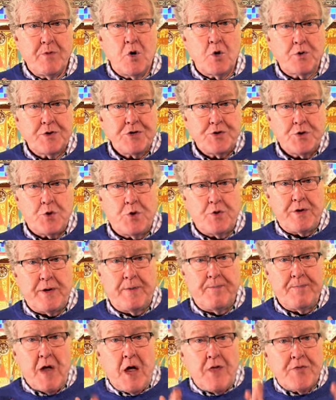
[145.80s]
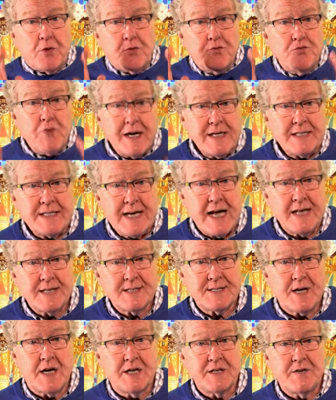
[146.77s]
the auditorium, the right
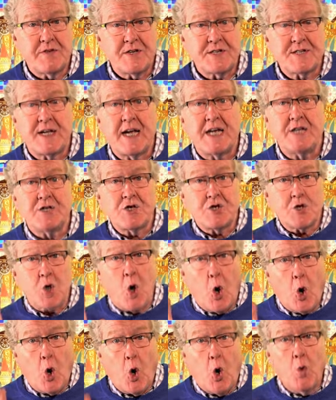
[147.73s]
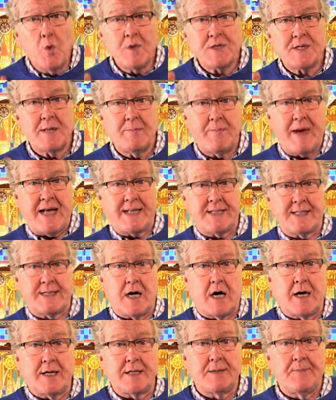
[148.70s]
hand side of the stage is always the bad
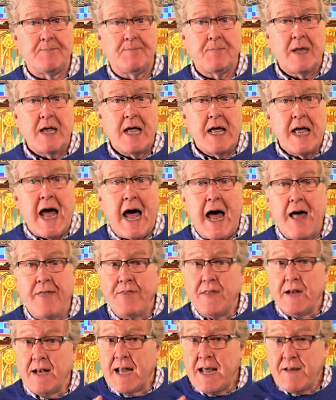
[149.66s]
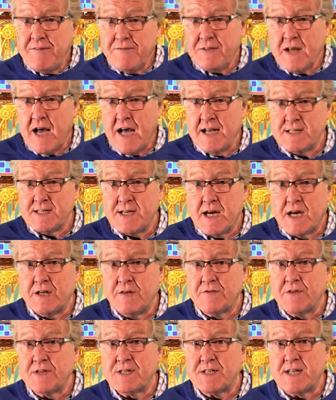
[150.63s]
side. And the left hand side
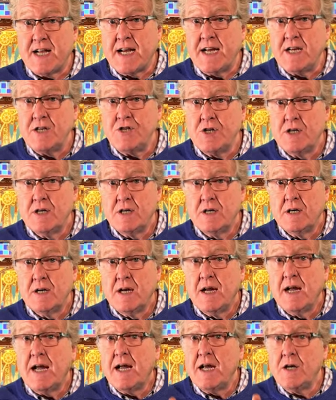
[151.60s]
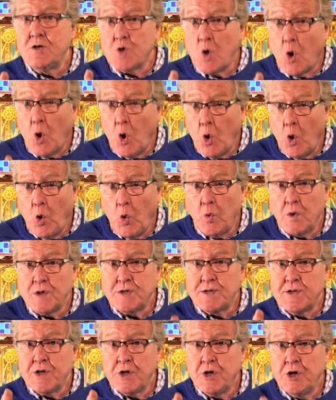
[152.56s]
of the stage is
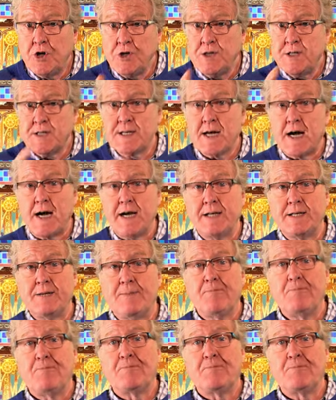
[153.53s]
always the good side.